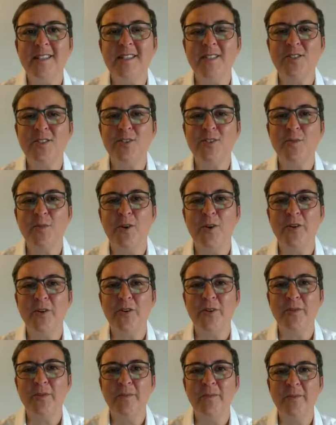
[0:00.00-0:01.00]
six
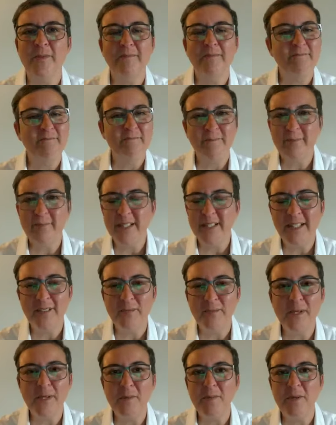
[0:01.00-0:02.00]
tomorrow.
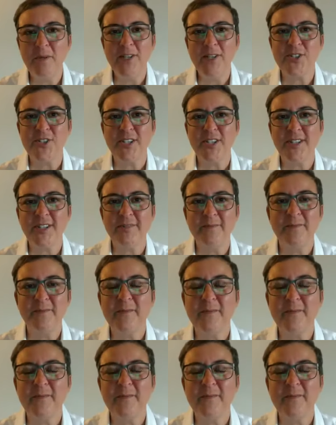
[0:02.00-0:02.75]
It'll be a pleasure.